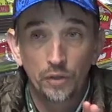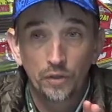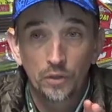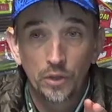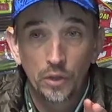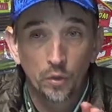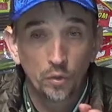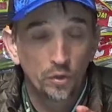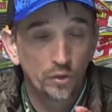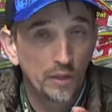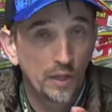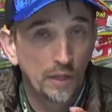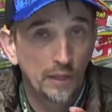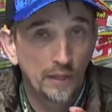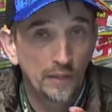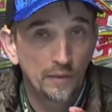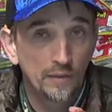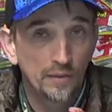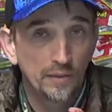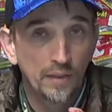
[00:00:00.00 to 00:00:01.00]
You know, just kind of
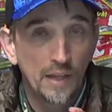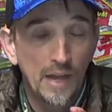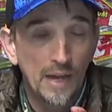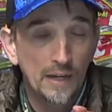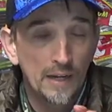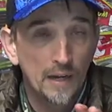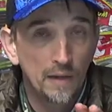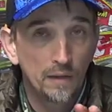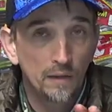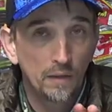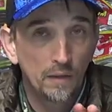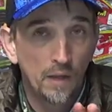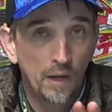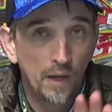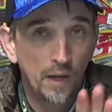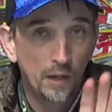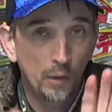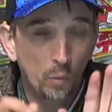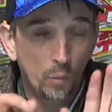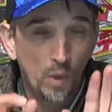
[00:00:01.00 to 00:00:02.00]
get the slack out of the
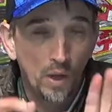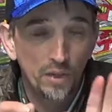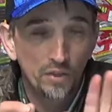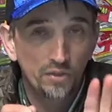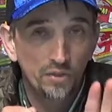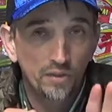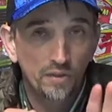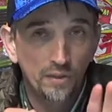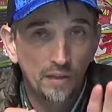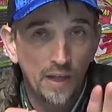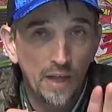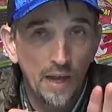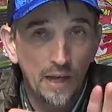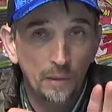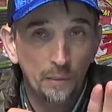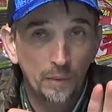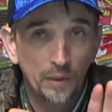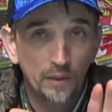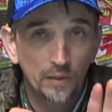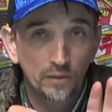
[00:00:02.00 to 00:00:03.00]
line, watch the
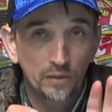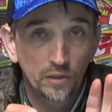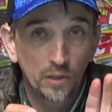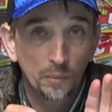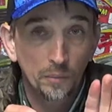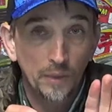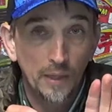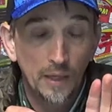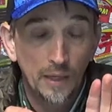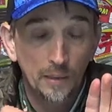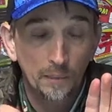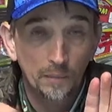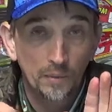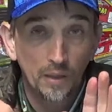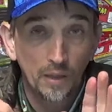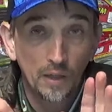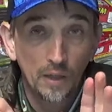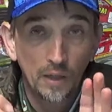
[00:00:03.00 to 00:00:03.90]
slack, because sometimes